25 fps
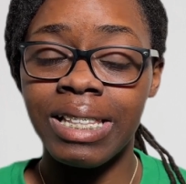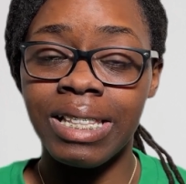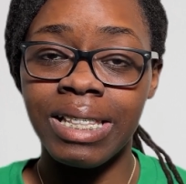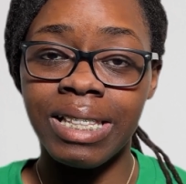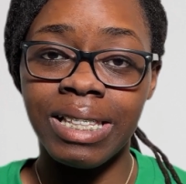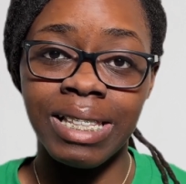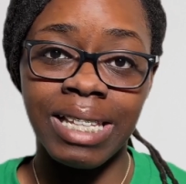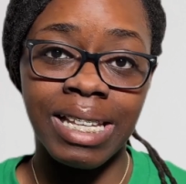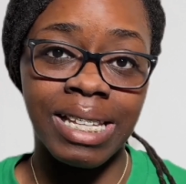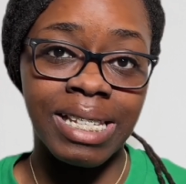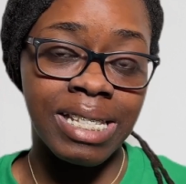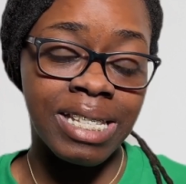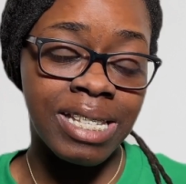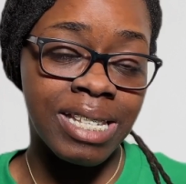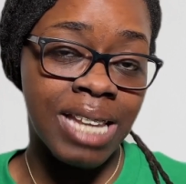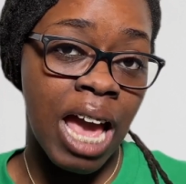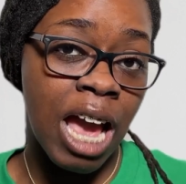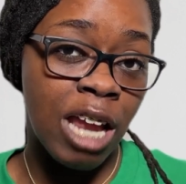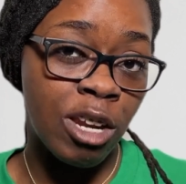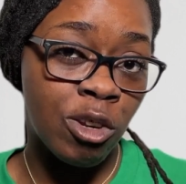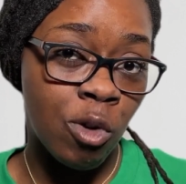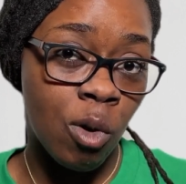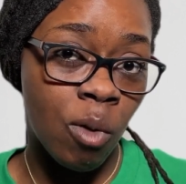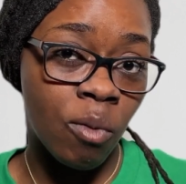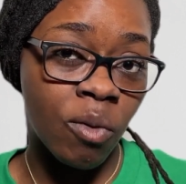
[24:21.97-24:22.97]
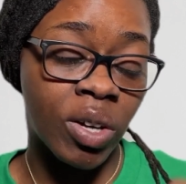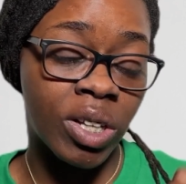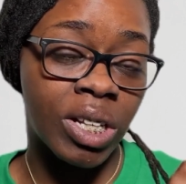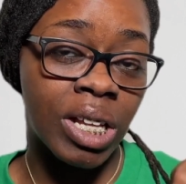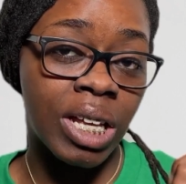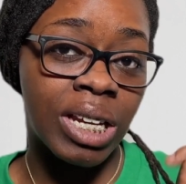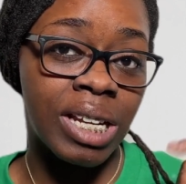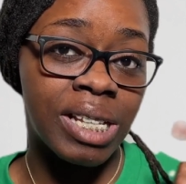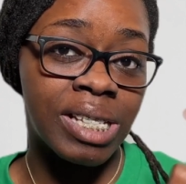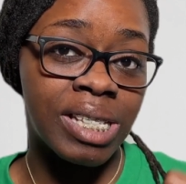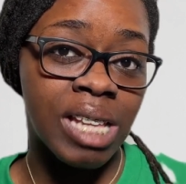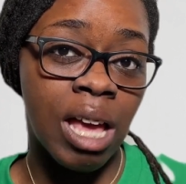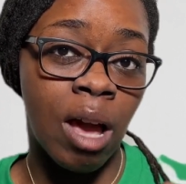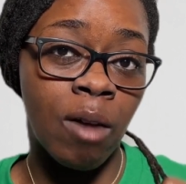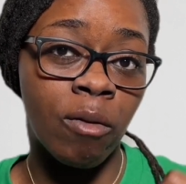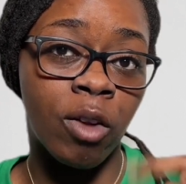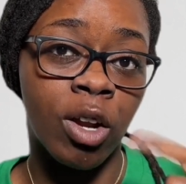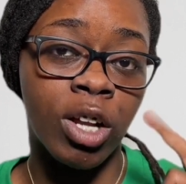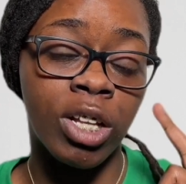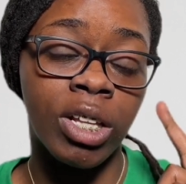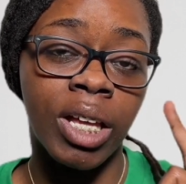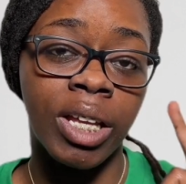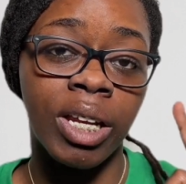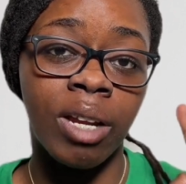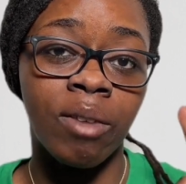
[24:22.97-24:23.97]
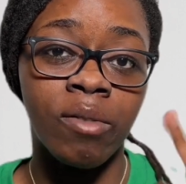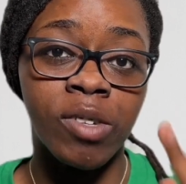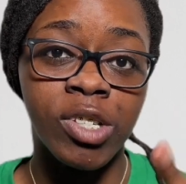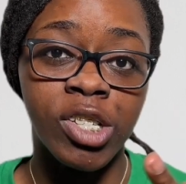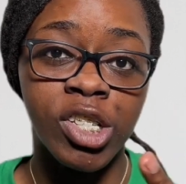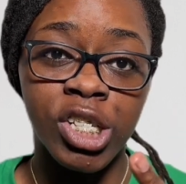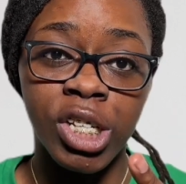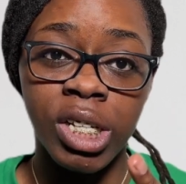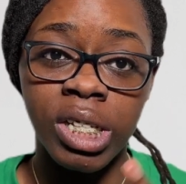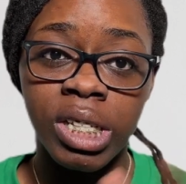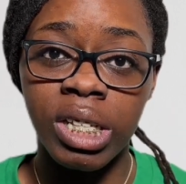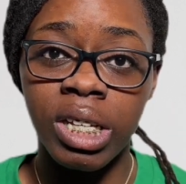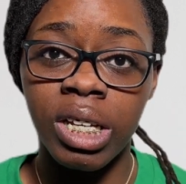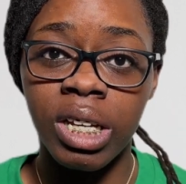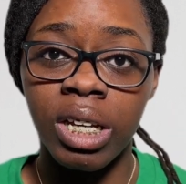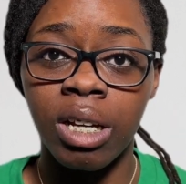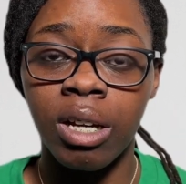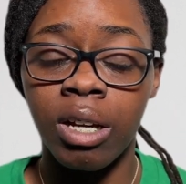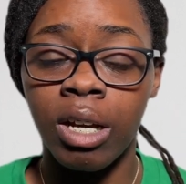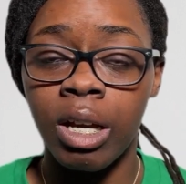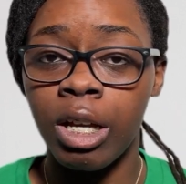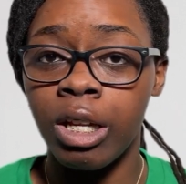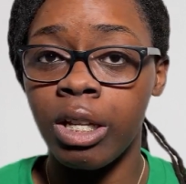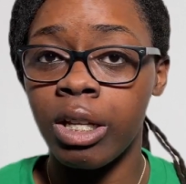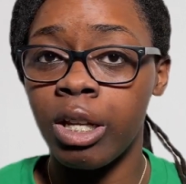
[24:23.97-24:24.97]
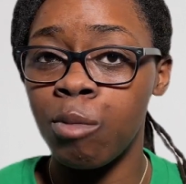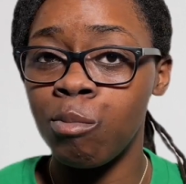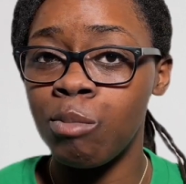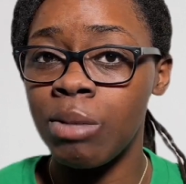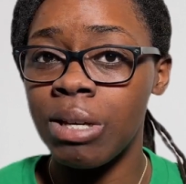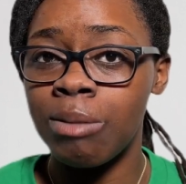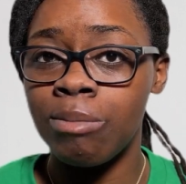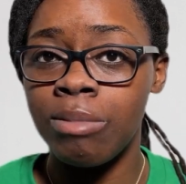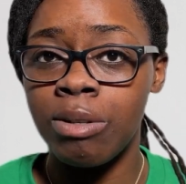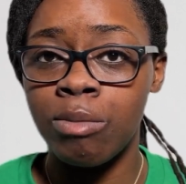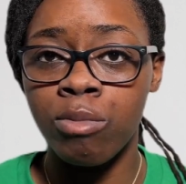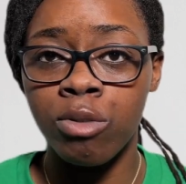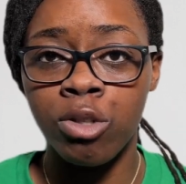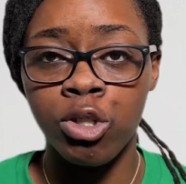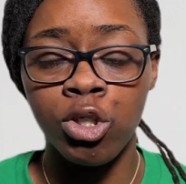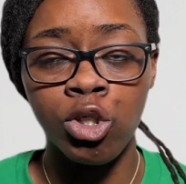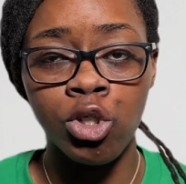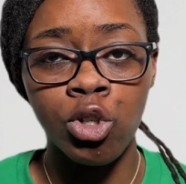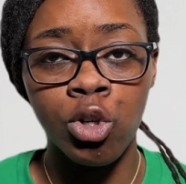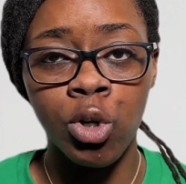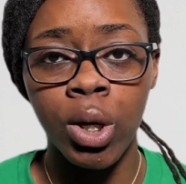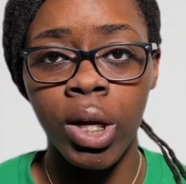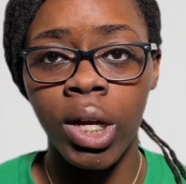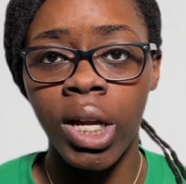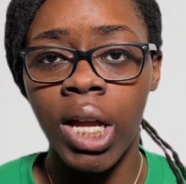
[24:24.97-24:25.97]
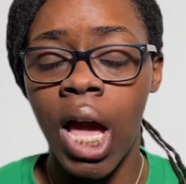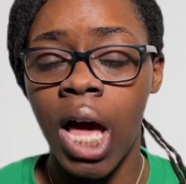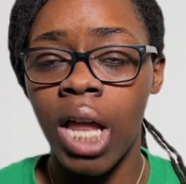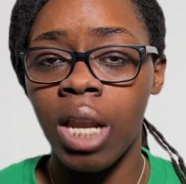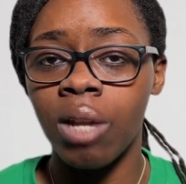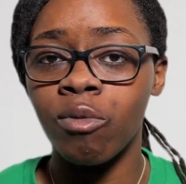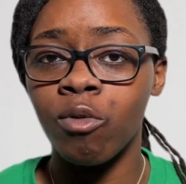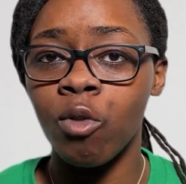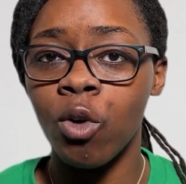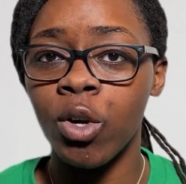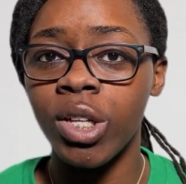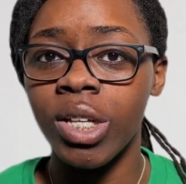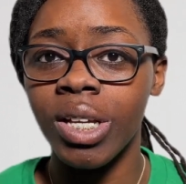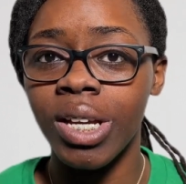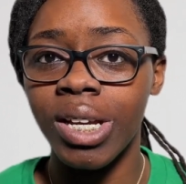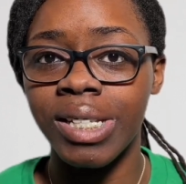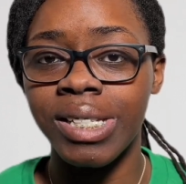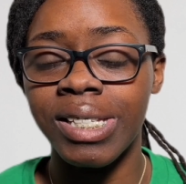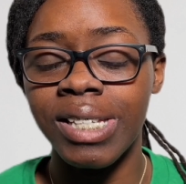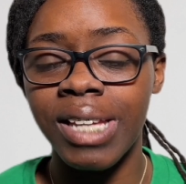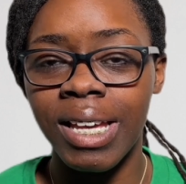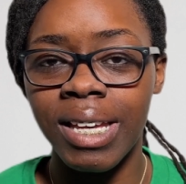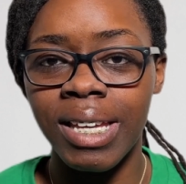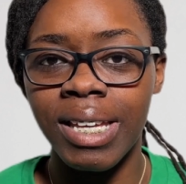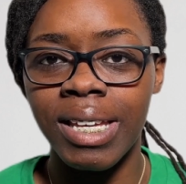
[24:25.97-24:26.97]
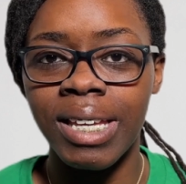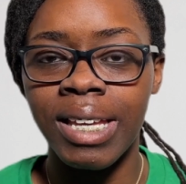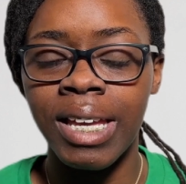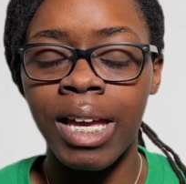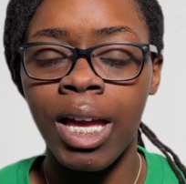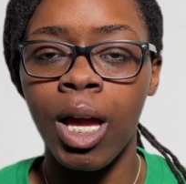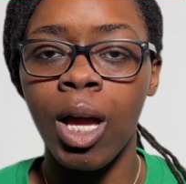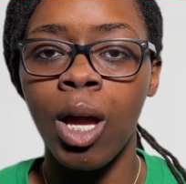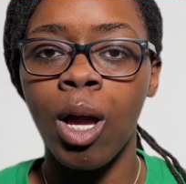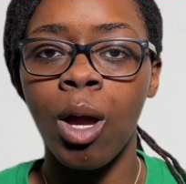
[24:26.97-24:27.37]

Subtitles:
that's not North Carolina, South Carolina, Virginia, and it may be Missouri, California, Kentucky,